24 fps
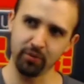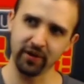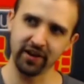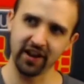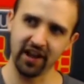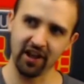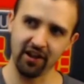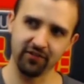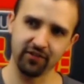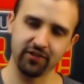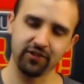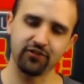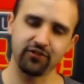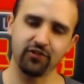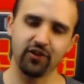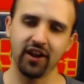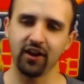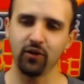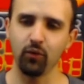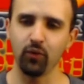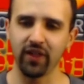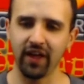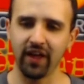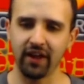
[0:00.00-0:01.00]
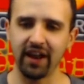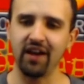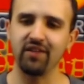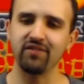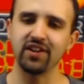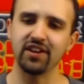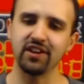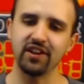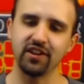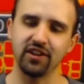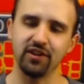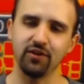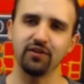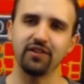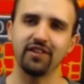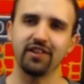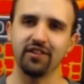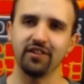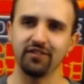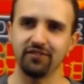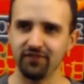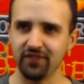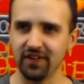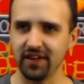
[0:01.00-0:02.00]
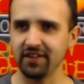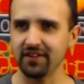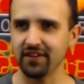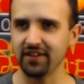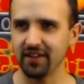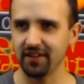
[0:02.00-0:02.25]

Alpha Strike without having to use his feet